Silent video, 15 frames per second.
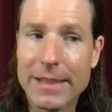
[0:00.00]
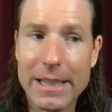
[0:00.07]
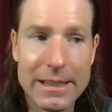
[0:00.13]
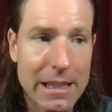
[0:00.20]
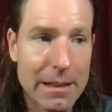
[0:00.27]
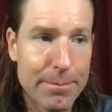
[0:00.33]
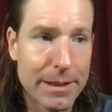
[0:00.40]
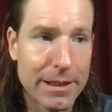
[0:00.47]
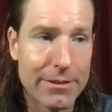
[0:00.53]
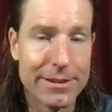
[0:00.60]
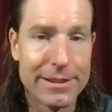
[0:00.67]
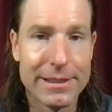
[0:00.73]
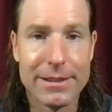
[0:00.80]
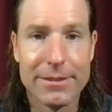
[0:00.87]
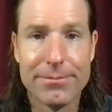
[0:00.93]
Not that big of a
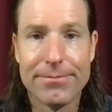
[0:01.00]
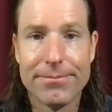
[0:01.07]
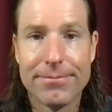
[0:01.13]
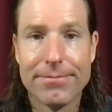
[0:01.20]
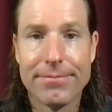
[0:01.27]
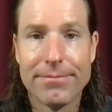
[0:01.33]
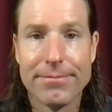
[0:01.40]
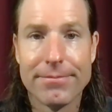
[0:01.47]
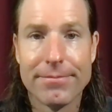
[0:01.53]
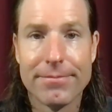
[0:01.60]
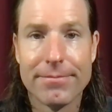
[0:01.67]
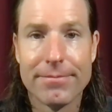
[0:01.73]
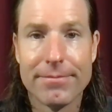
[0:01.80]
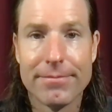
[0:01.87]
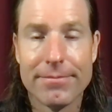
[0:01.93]
deal.
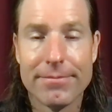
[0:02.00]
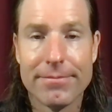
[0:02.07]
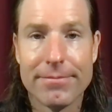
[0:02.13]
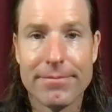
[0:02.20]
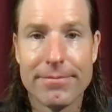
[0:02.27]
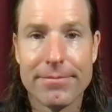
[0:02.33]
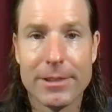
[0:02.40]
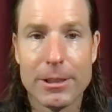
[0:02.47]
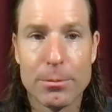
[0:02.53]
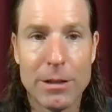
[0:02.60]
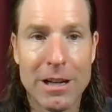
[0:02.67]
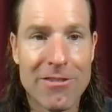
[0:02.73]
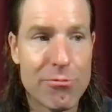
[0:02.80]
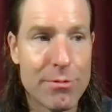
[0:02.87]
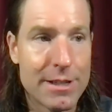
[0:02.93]
It's
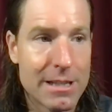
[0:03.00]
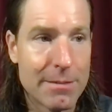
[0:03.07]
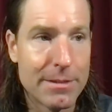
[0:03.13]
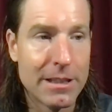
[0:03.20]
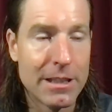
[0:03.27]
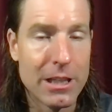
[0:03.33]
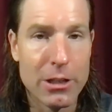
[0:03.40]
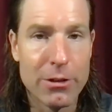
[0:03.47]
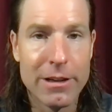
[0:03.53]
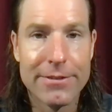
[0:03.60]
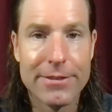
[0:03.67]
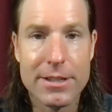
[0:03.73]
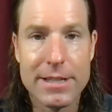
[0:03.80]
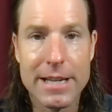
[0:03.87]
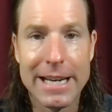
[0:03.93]
probably something that you
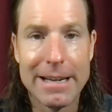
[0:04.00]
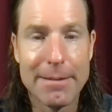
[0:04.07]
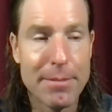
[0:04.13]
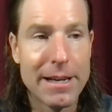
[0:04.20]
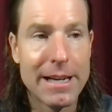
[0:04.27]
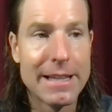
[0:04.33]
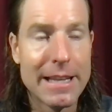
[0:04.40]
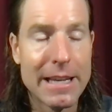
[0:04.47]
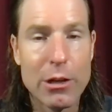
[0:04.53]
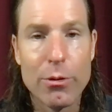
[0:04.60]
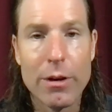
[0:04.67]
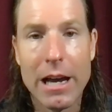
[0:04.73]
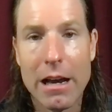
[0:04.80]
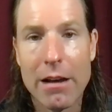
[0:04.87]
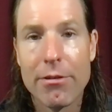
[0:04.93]
have to say, an opinion that you
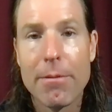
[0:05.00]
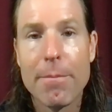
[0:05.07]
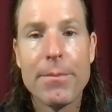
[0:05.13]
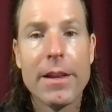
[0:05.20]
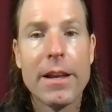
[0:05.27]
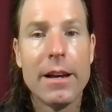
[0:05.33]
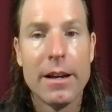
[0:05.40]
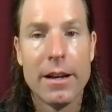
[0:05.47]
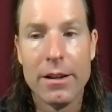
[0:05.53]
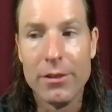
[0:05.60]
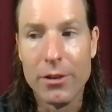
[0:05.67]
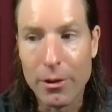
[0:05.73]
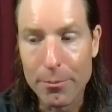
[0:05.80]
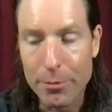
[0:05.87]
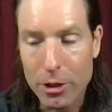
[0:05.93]
have
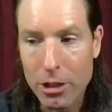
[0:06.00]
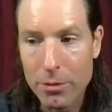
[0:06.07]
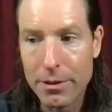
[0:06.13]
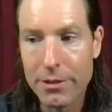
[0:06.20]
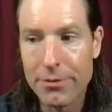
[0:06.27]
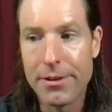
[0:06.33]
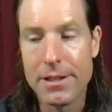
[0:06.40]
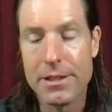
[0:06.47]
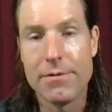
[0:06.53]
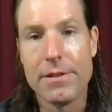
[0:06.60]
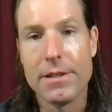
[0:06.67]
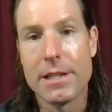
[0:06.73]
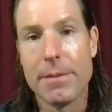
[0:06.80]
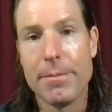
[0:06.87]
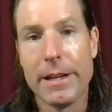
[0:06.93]
that could be offensive
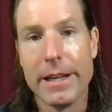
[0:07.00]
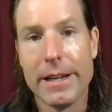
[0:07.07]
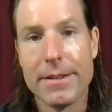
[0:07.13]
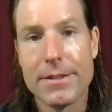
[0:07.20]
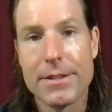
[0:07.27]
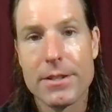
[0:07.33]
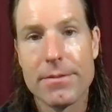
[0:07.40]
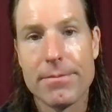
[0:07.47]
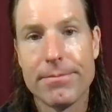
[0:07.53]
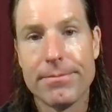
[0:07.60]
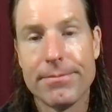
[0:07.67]
to somebody else.